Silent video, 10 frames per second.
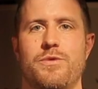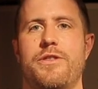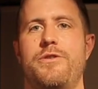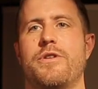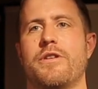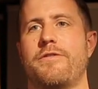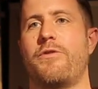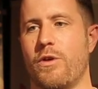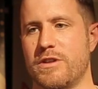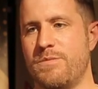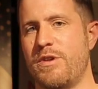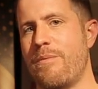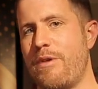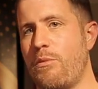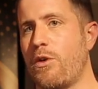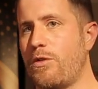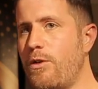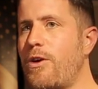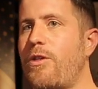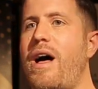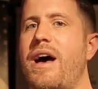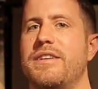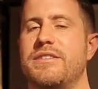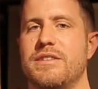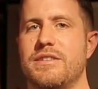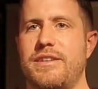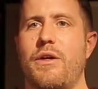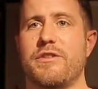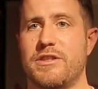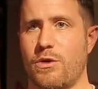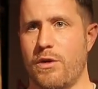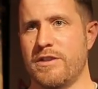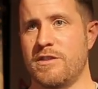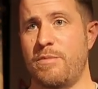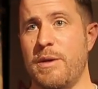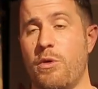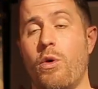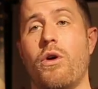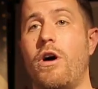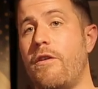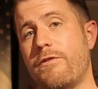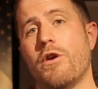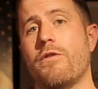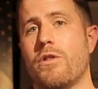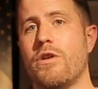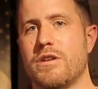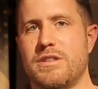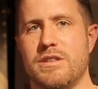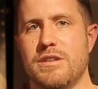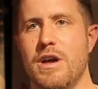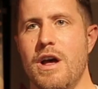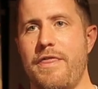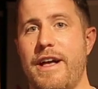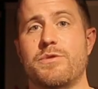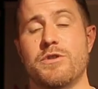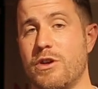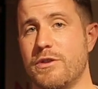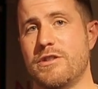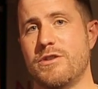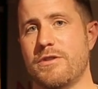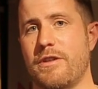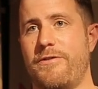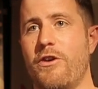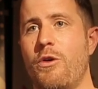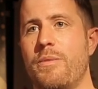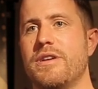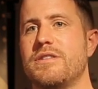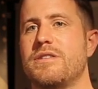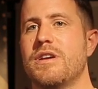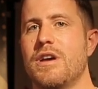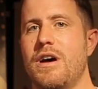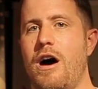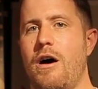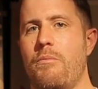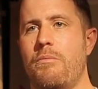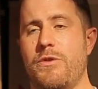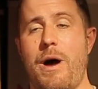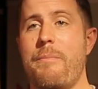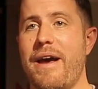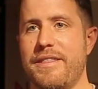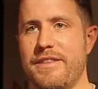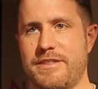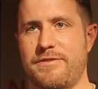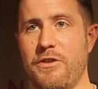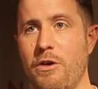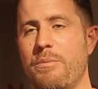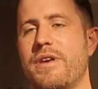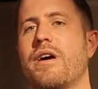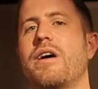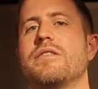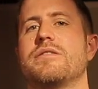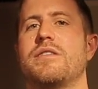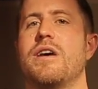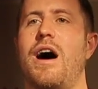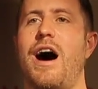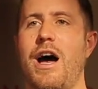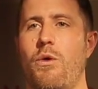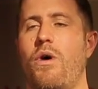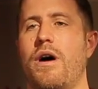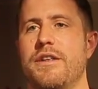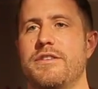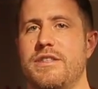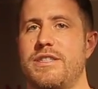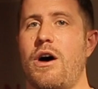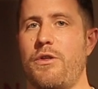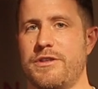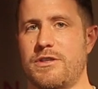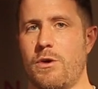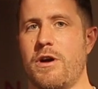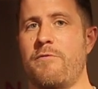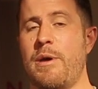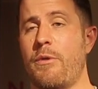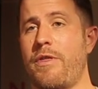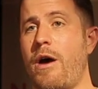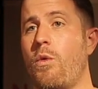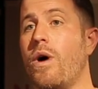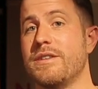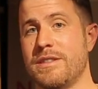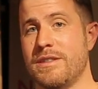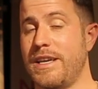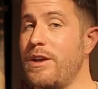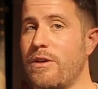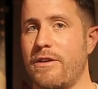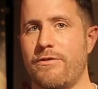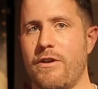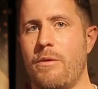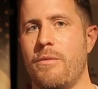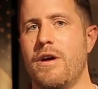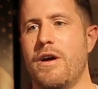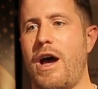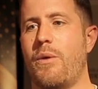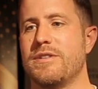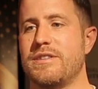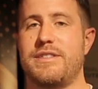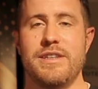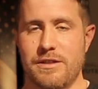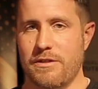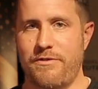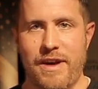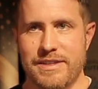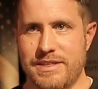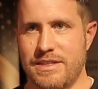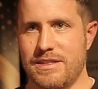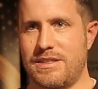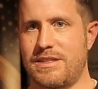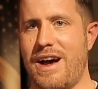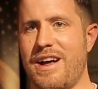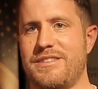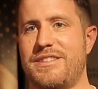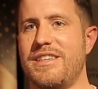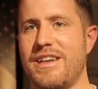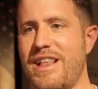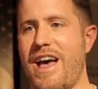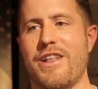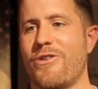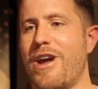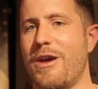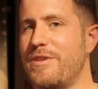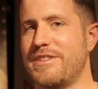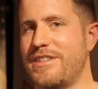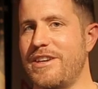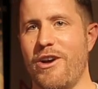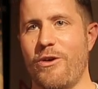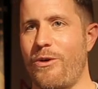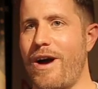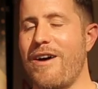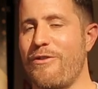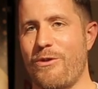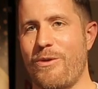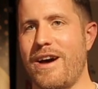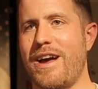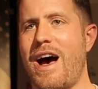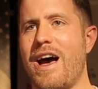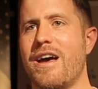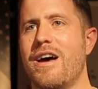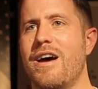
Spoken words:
with. You can afford to be a bit more localized and tell the stories of people who are often overlooked. And that's what we chose to do with the film is, I made this film because I wanted to tell the story of people that I wasn't hearing from. I wasn't seeing their faces on CNN or ABC or wherever, right?